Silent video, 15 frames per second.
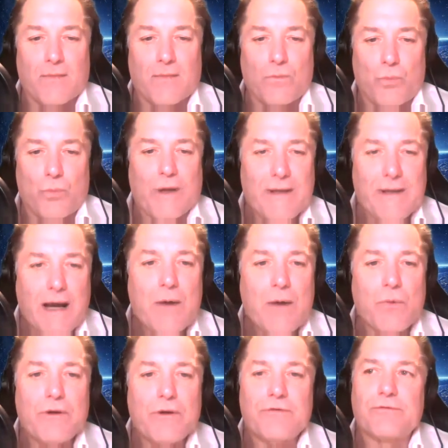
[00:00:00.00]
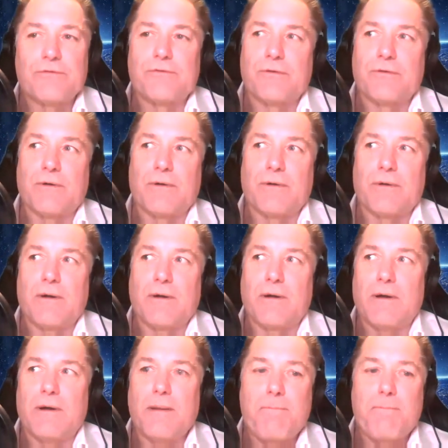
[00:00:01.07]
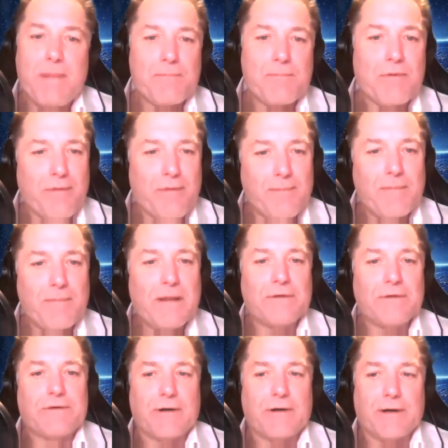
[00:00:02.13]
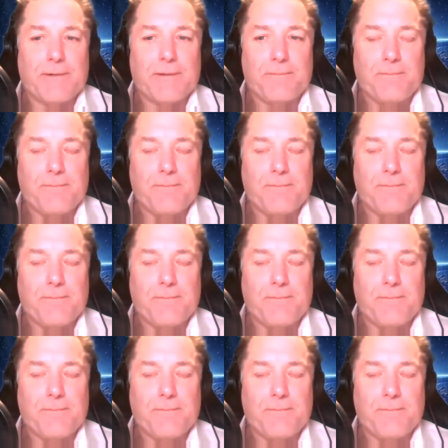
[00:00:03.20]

When I was a member of the military,